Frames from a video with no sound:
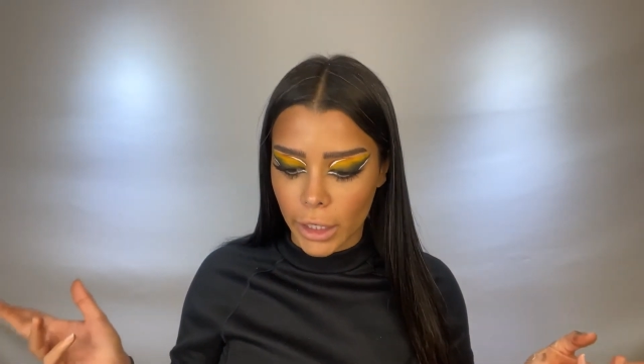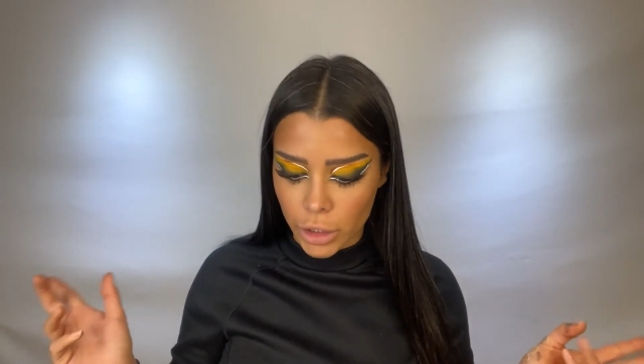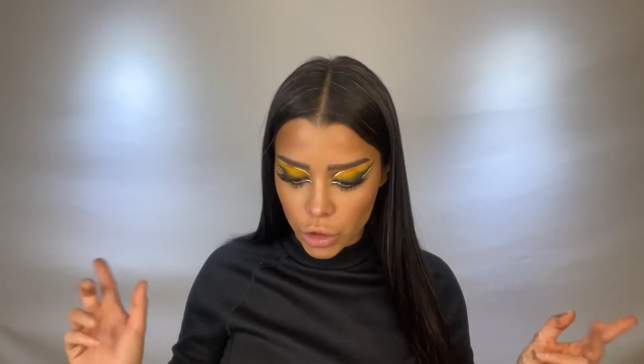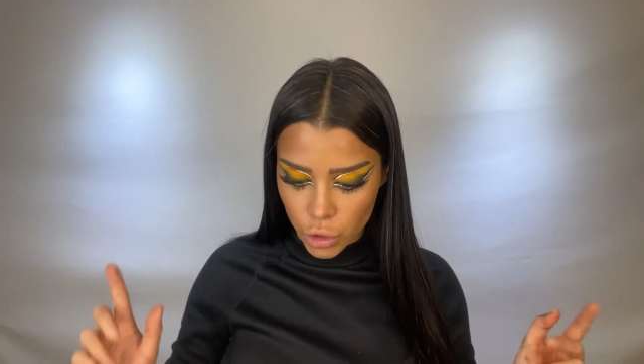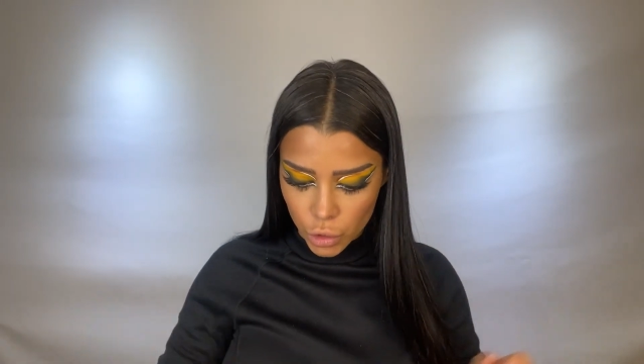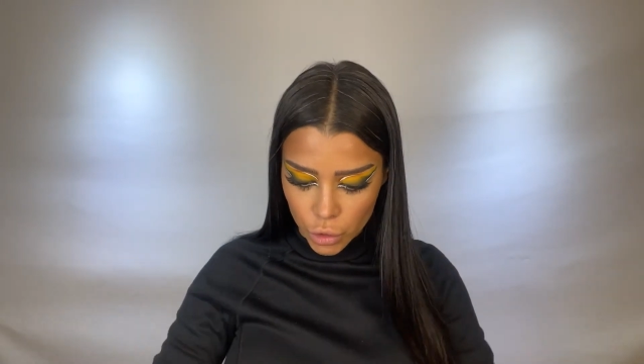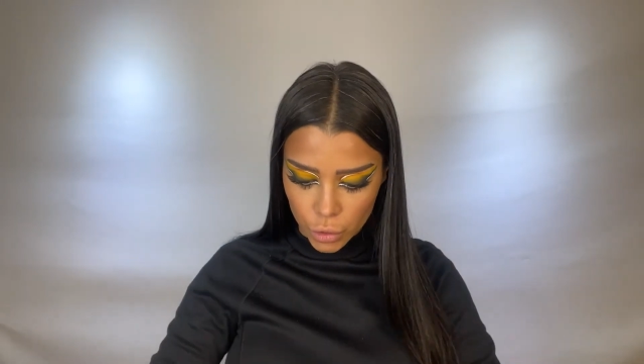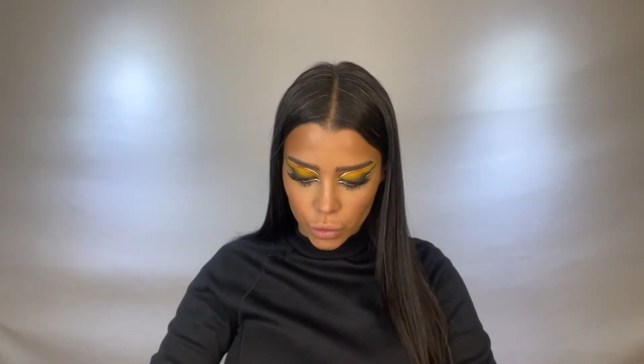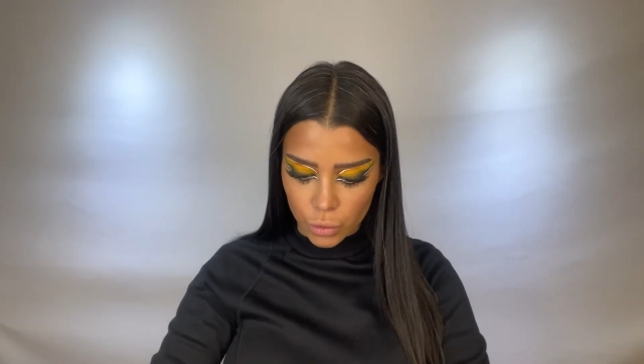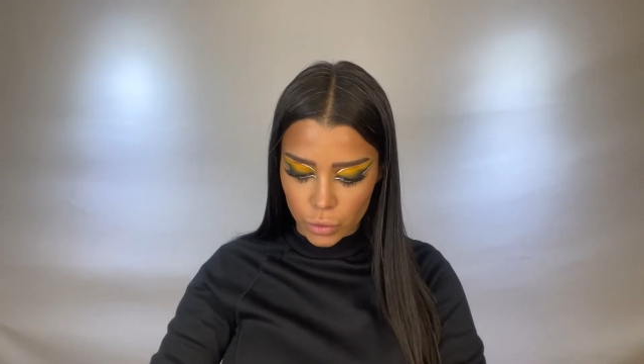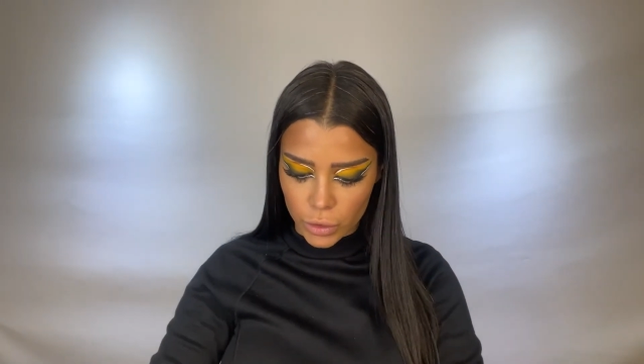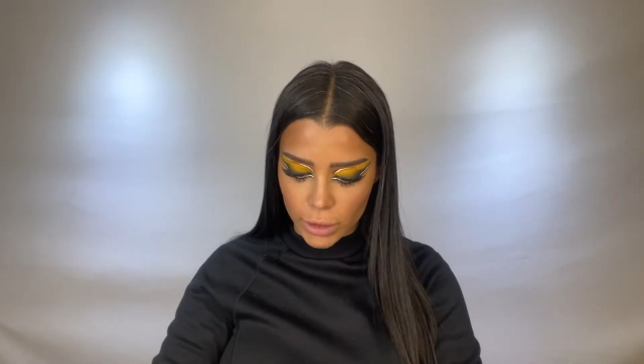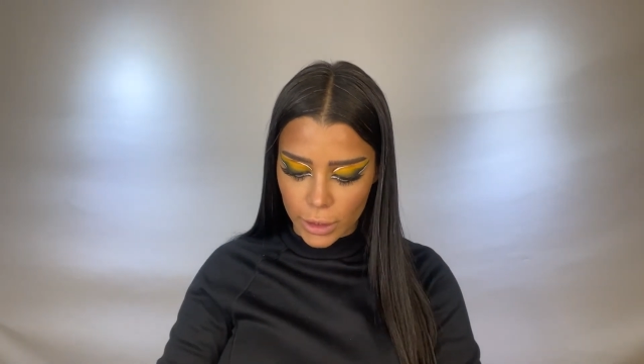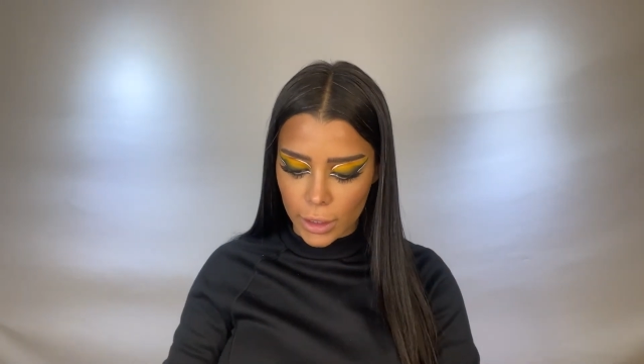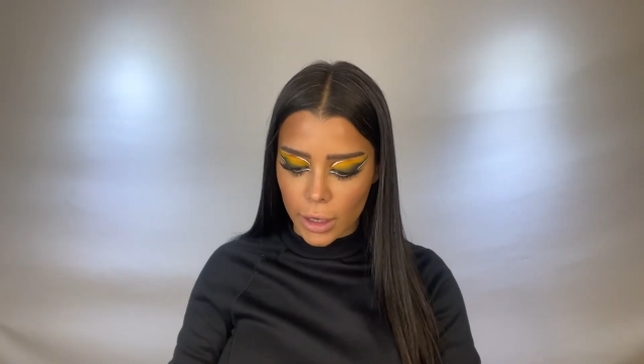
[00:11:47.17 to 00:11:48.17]
to use
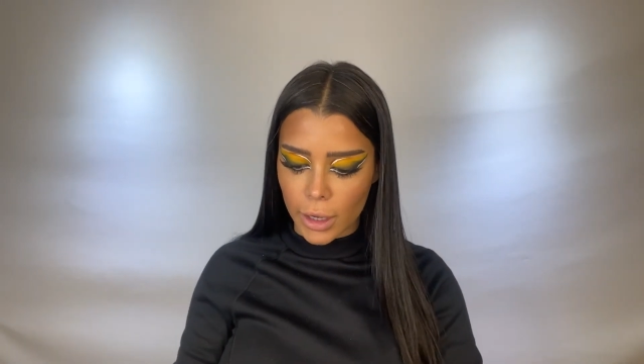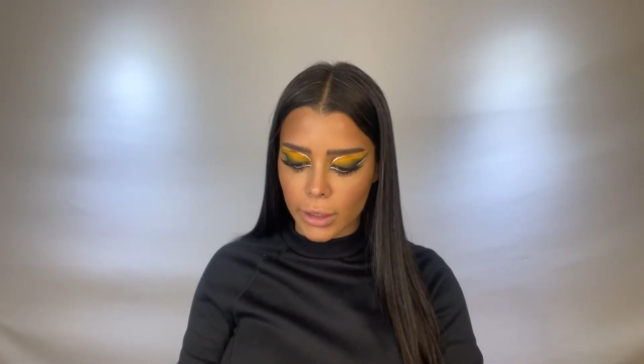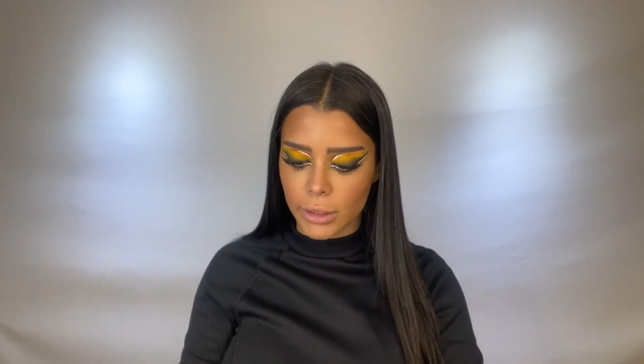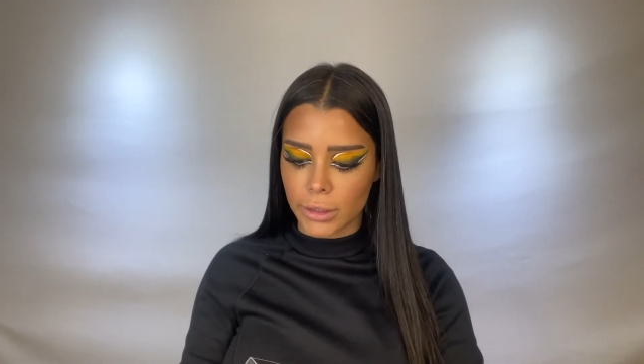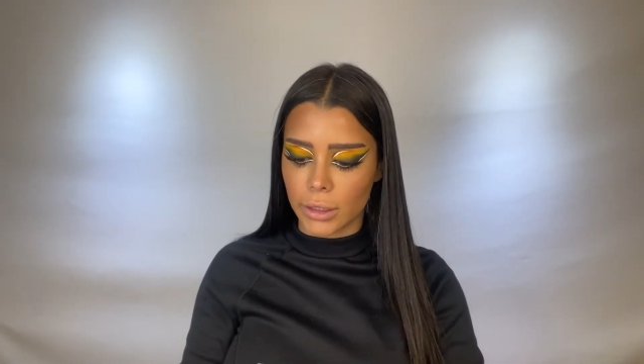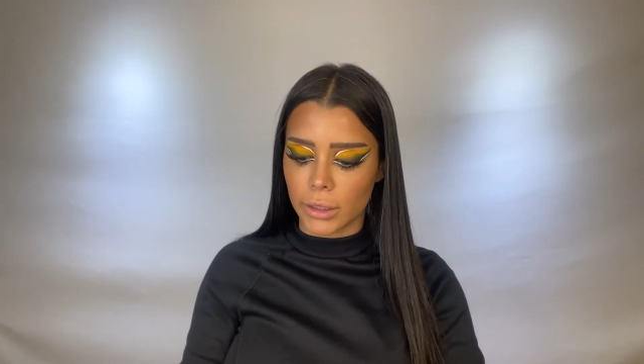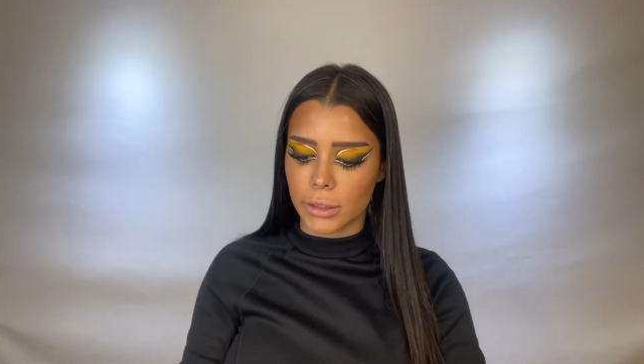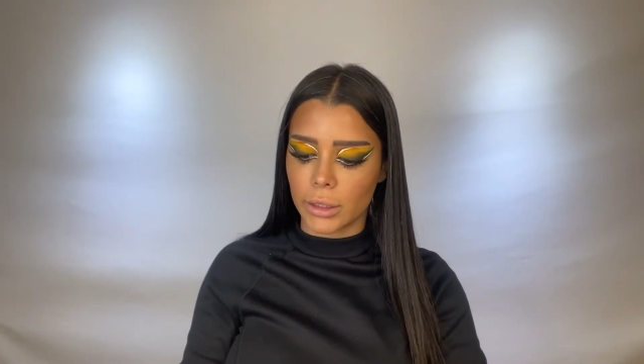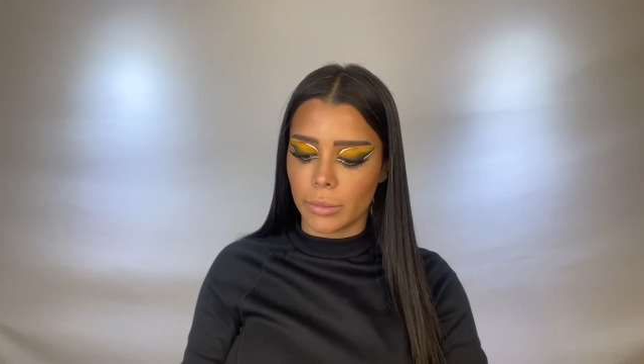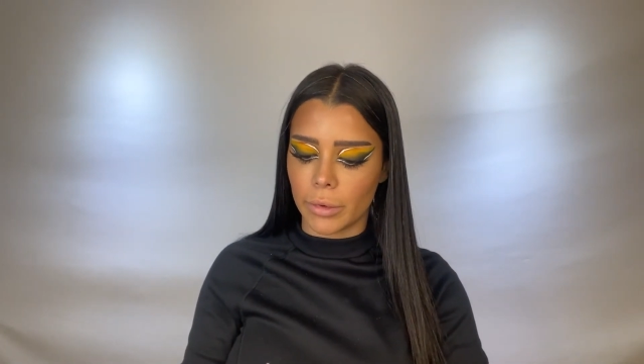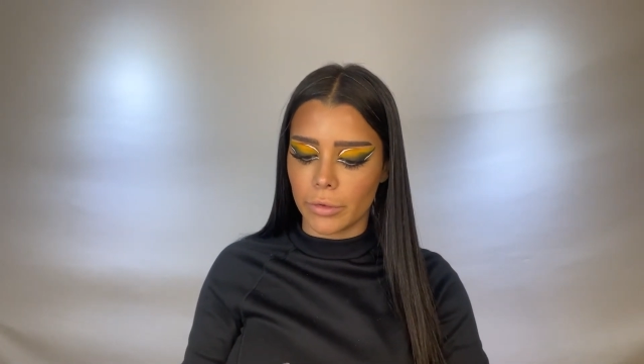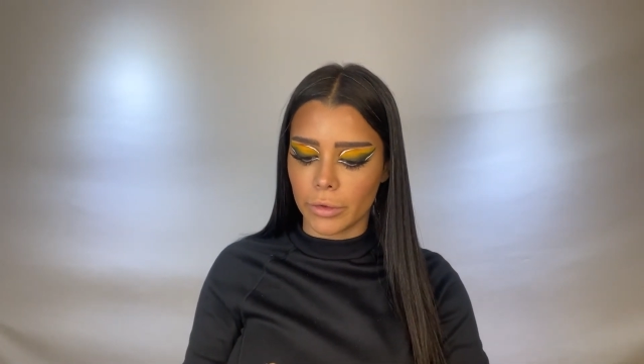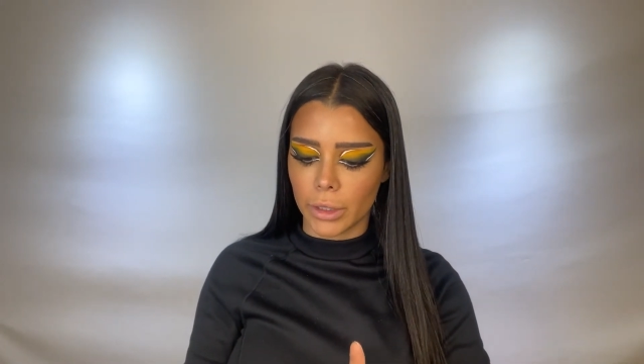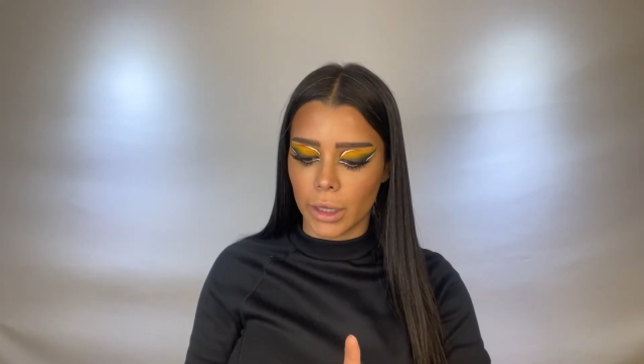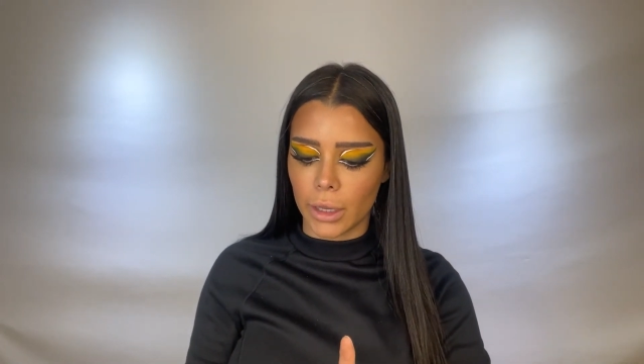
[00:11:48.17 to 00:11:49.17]
the Anastasia
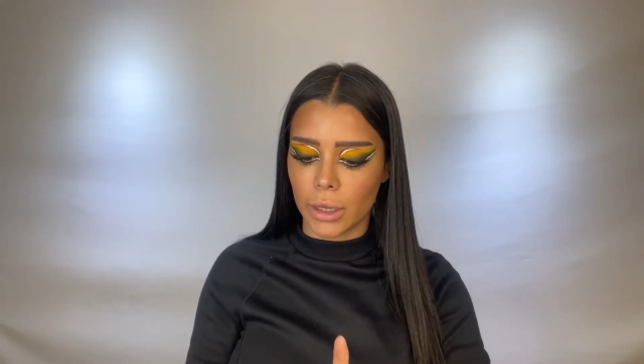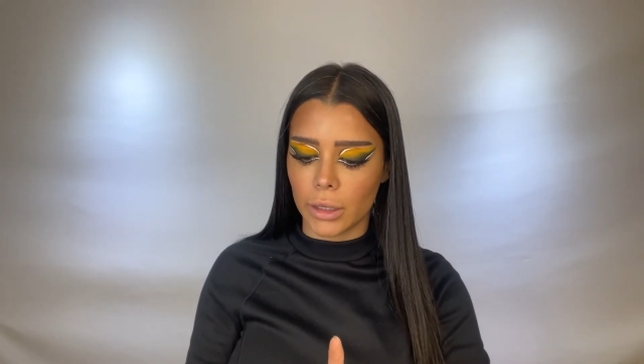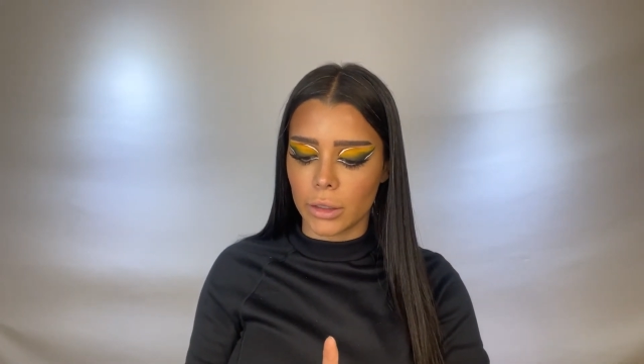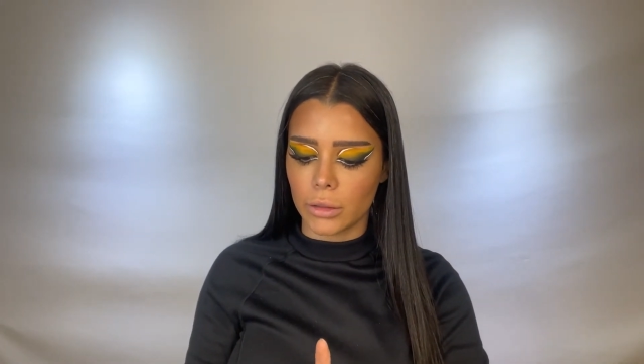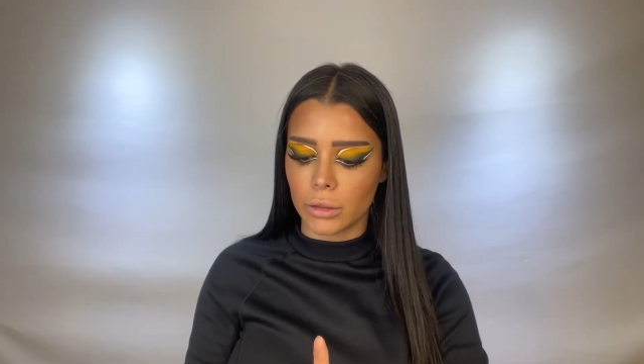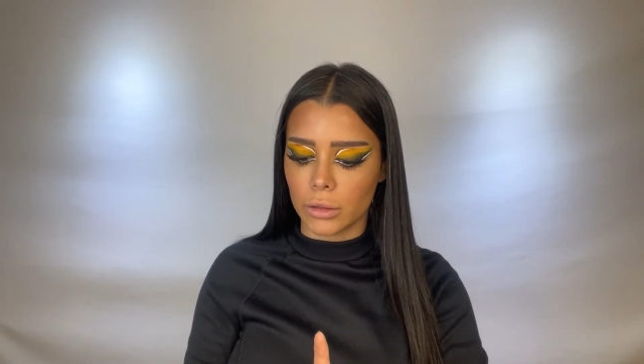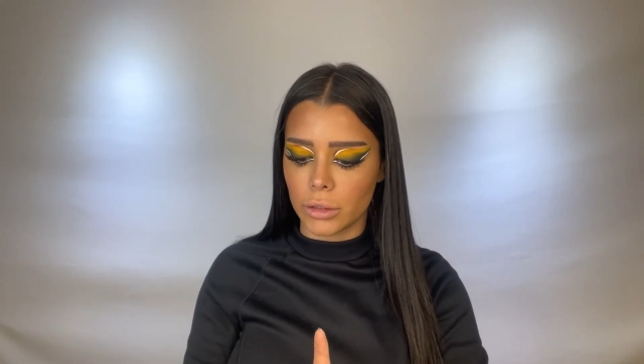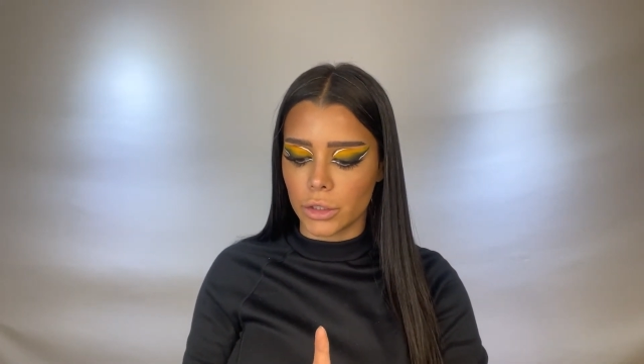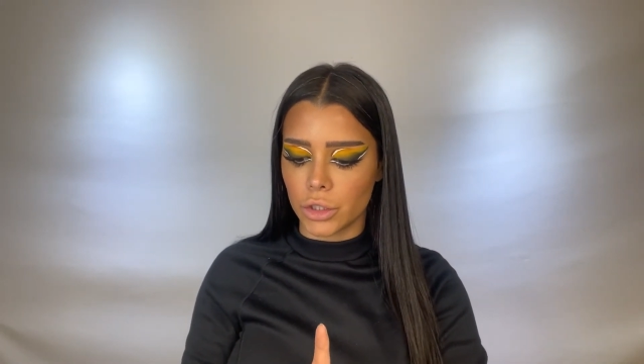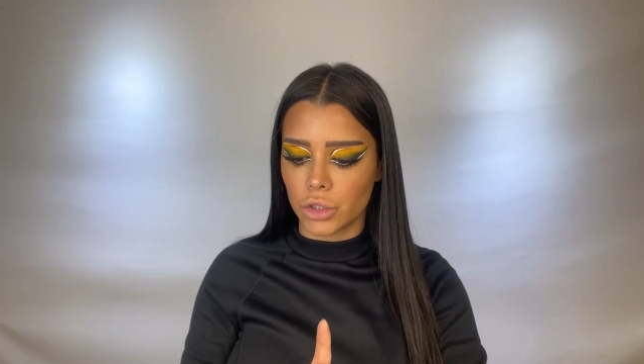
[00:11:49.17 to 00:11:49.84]
Beverly Hills